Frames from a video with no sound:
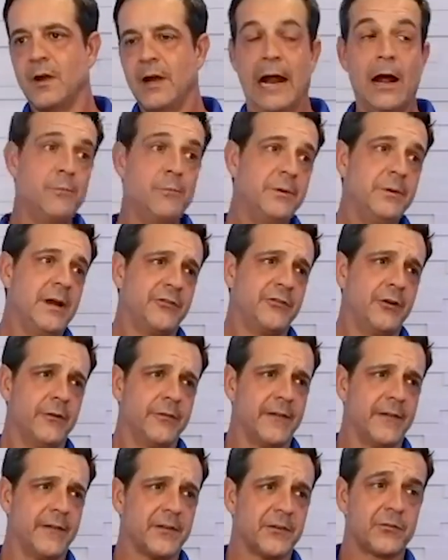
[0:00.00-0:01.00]
I hope you guys heard
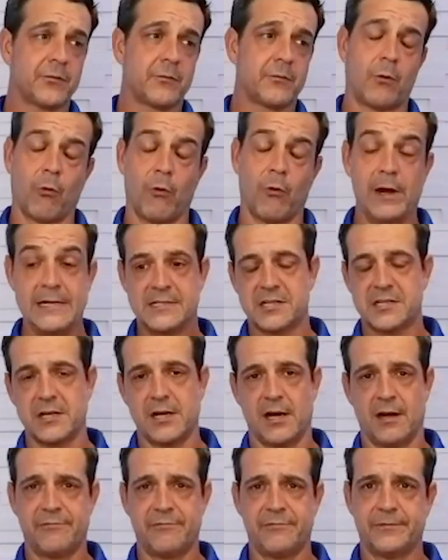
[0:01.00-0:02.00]
that. That's great
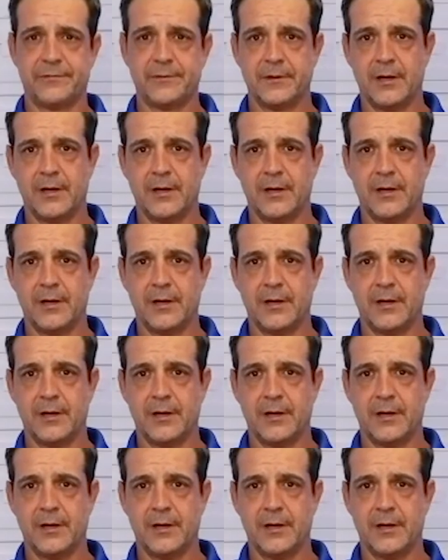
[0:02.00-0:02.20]
stuff.